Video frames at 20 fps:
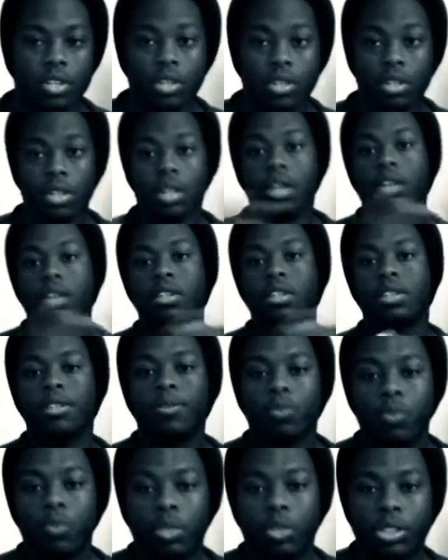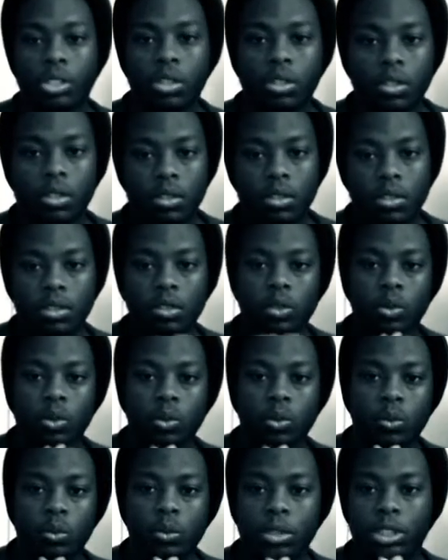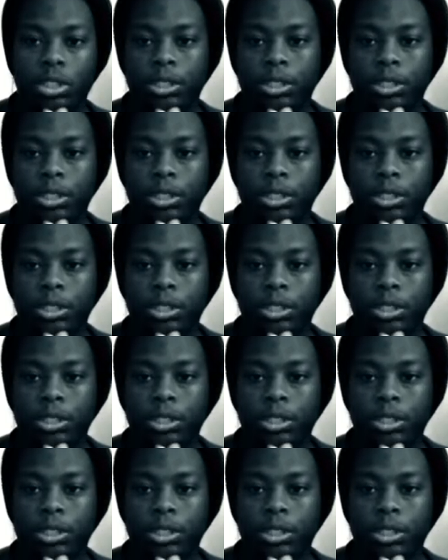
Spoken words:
Deluxe, which also